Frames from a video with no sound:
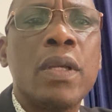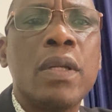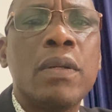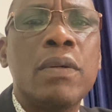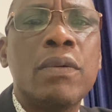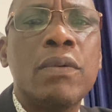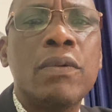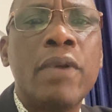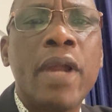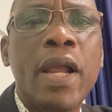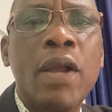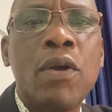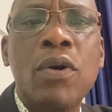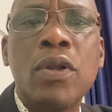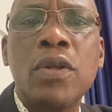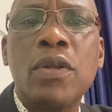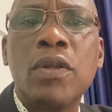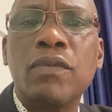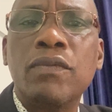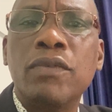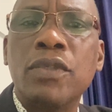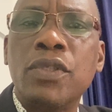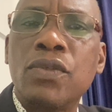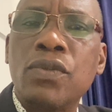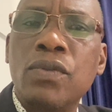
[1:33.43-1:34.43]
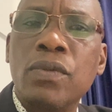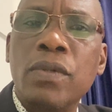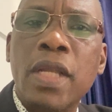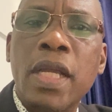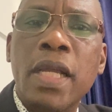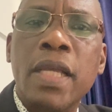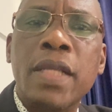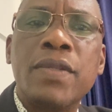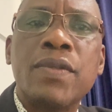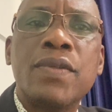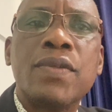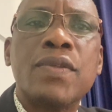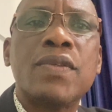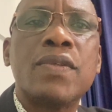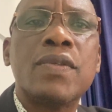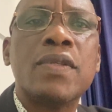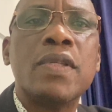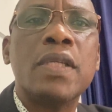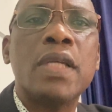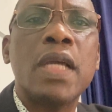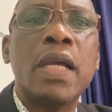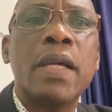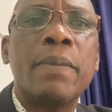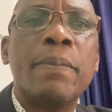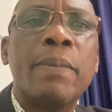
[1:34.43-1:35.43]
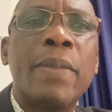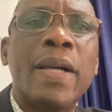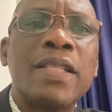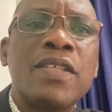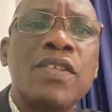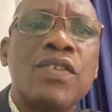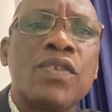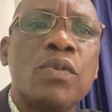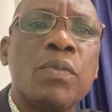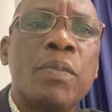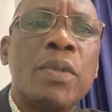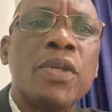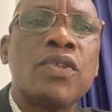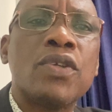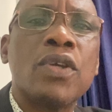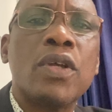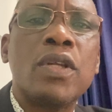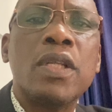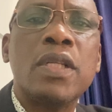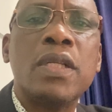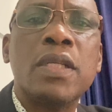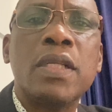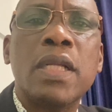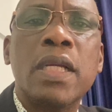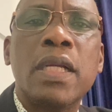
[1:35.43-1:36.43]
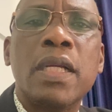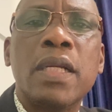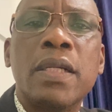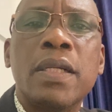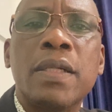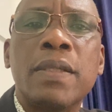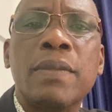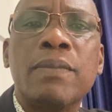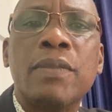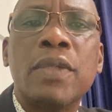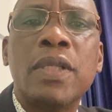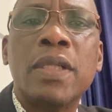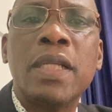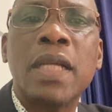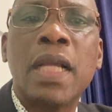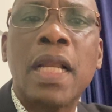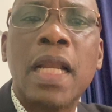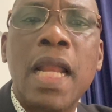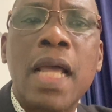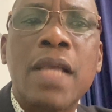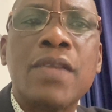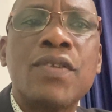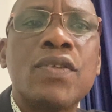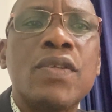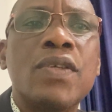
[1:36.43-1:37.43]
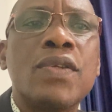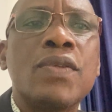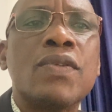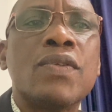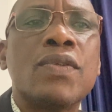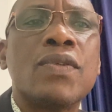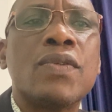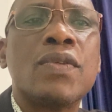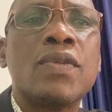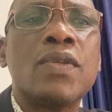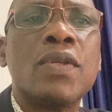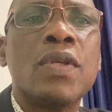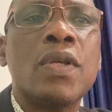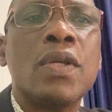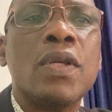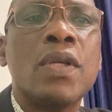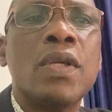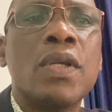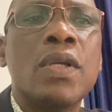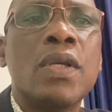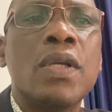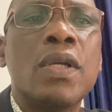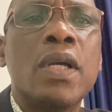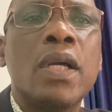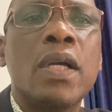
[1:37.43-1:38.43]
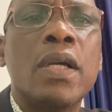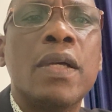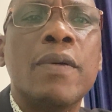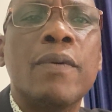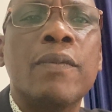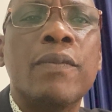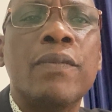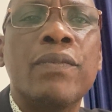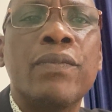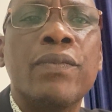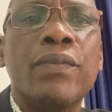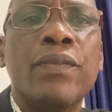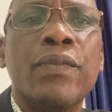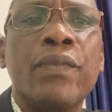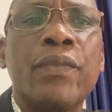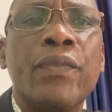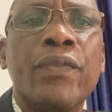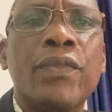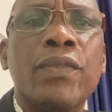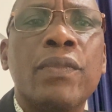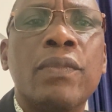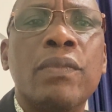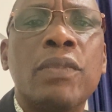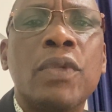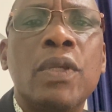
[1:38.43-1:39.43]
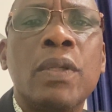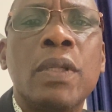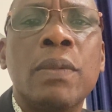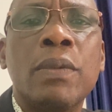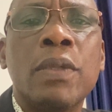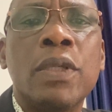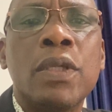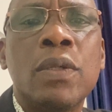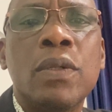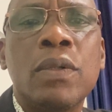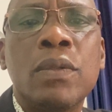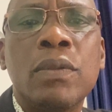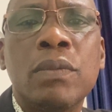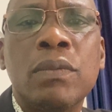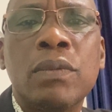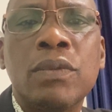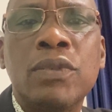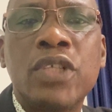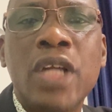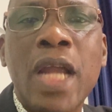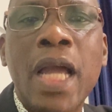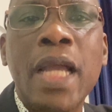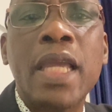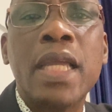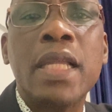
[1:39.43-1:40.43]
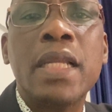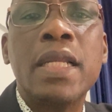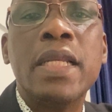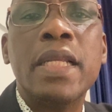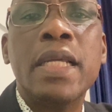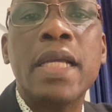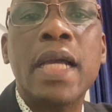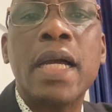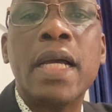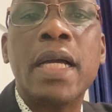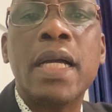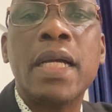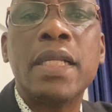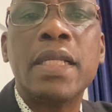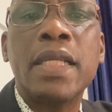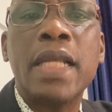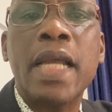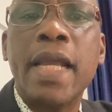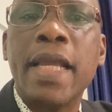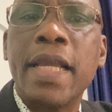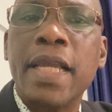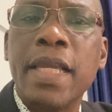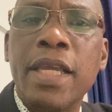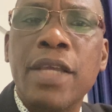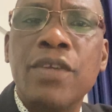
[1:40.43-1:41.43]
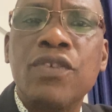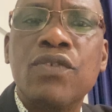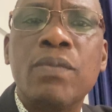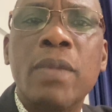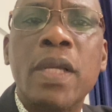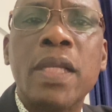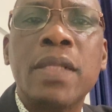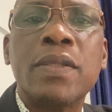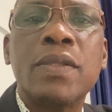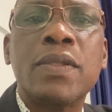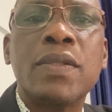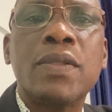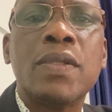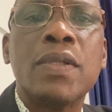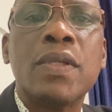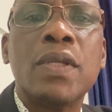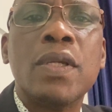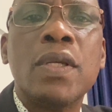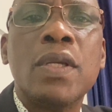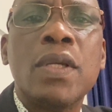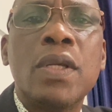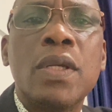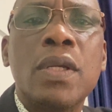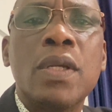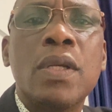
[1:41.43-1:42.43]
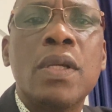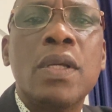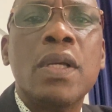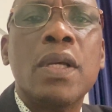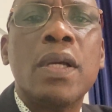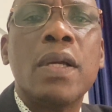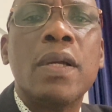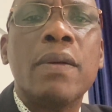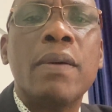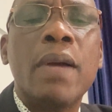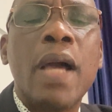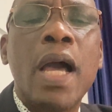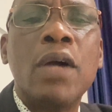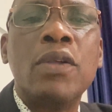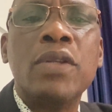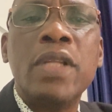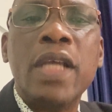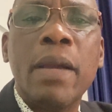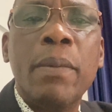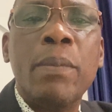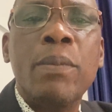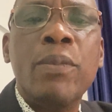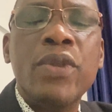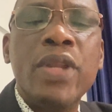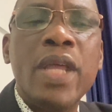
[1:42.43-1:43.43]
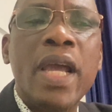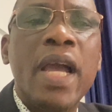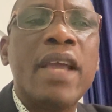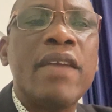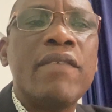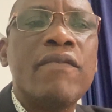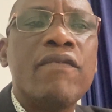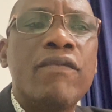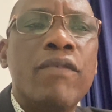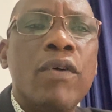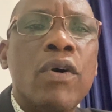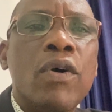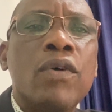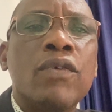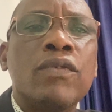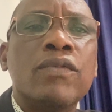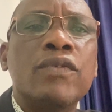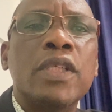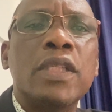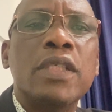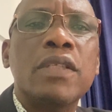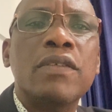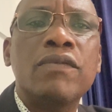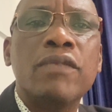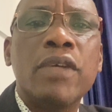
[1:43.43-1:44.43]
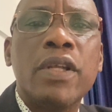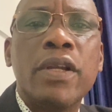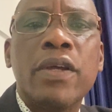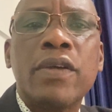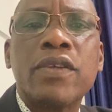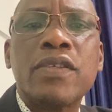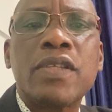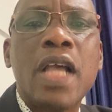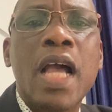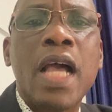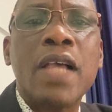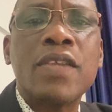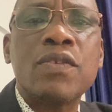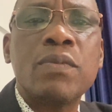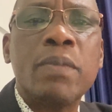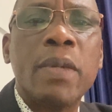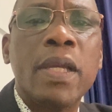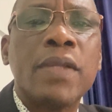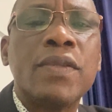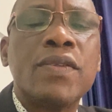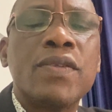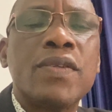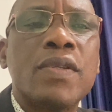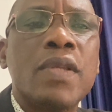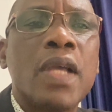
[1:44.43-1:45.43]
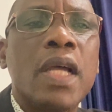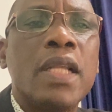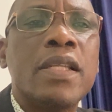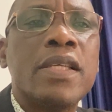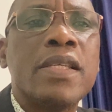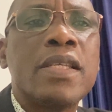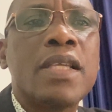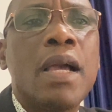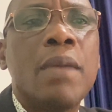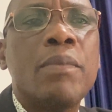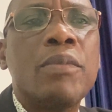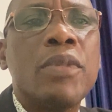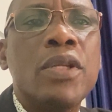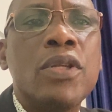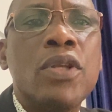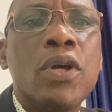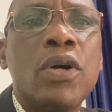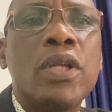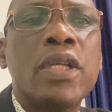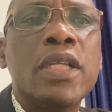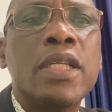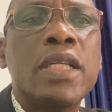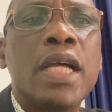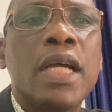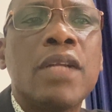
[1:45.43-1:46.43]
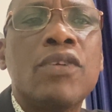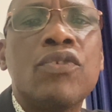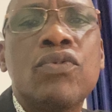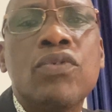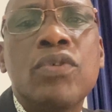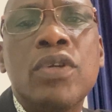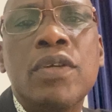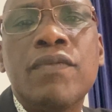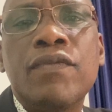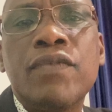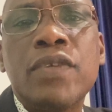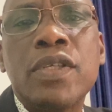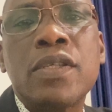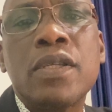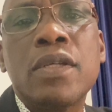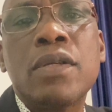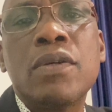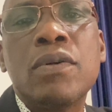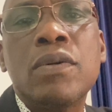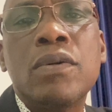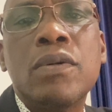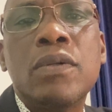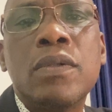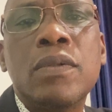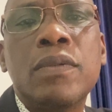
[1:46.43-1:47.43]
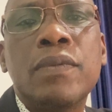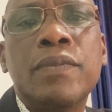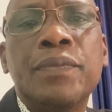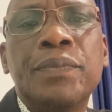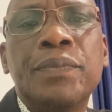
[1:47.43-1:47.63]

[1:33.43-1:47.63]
Record of the students, their participation in the classes, um, tracking their engagement, how they are involved in the various aspects, and this can be done either through a physical